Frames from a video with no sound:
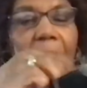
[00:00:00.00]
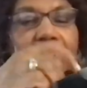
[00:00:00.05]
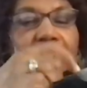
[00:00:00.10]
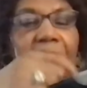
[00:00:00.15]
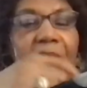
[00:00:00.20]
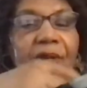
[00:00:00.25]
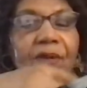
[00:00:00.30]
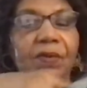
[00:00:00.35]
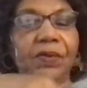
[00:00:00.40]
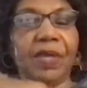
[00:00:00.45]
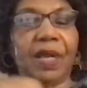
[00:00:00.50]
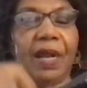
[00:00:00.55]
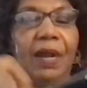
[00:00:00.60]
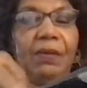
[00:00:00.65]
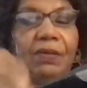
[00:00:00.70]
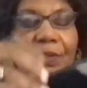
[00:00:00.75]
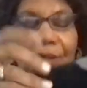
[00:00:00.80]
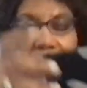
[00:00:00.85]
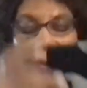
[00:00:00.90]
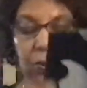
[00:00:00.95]
They knew that I
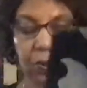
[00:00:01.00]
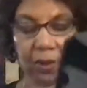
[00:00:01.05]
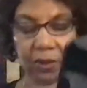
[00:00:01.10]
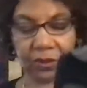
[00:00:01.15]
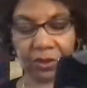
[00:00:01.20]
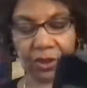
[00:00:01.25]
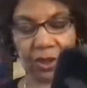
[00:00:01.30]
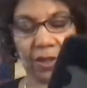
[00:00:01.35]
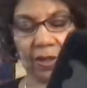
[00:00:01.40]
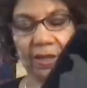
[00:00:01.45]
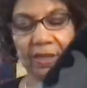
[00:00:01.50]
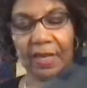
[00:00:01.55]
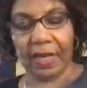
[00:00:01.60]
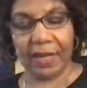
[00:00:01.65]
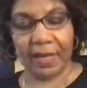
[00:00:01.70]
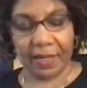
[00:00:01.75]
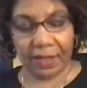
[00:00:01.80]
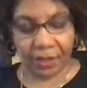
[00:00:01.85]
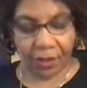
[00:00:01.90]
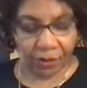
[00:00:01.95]
was a quilter, and they
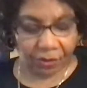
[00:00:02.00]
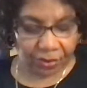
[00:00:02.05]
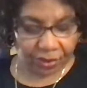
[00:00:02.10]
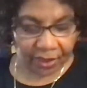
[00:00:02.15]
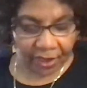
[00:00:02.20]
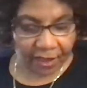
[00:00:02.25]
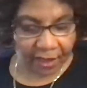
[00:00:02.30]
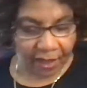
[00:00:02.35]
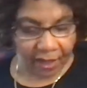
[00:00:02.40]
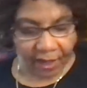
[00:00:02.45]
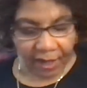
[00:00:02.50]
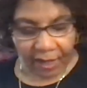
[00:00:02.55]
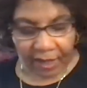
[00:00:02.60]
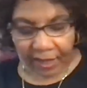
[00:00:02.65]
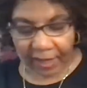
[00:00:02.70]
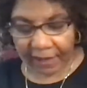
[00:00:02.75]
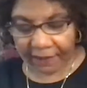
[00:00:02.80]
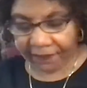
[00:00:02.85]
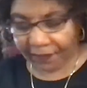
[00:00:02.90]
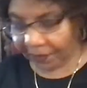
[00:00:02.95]
didn't use it
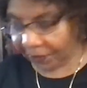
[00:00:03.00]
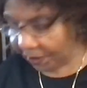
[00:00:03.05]
like for